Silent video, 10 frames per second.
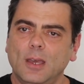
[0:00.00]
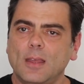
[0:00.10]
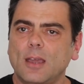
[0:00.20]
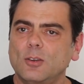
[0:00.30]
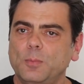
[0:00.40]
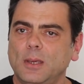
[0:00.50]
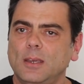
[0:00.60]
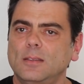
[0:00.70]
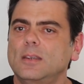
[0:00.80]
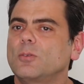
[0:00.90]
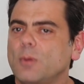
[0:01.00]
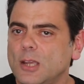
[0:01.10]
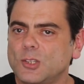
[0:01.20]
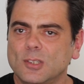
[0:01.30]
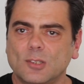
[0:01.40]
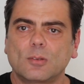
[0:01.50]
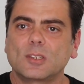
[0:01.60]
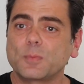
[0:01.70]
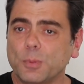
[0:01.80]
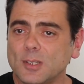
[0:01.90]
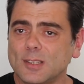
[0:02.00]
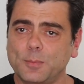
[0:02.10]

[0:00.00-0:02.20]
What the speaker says: and that could be the iterations or the sprints